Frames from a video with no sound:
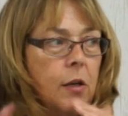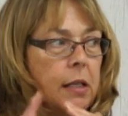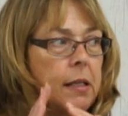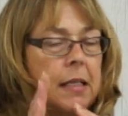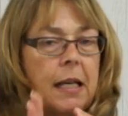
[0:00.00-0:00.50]
can
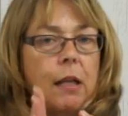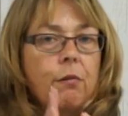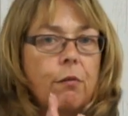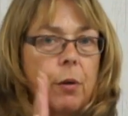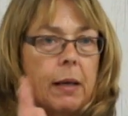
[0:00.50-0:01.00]
see
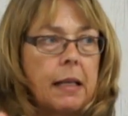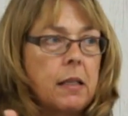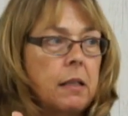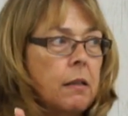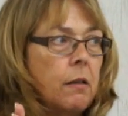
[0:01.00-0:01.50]
through it
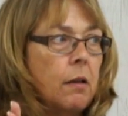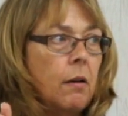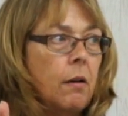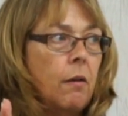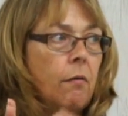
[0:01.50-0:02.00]

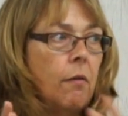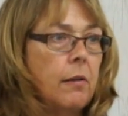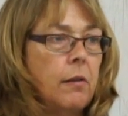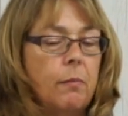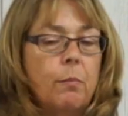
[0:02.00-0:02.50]
rather
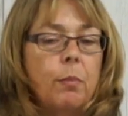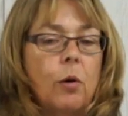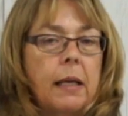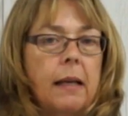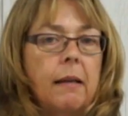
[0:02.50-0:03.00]
than
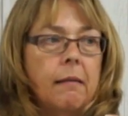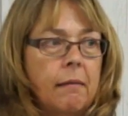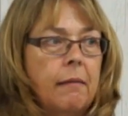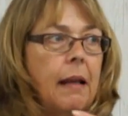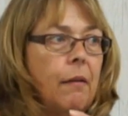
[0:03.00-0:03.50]
blocking
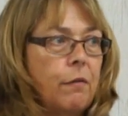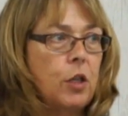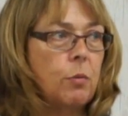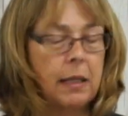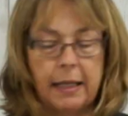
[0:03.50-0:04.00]
that
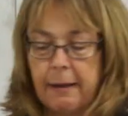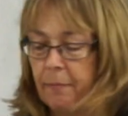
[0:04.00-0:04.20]
visually.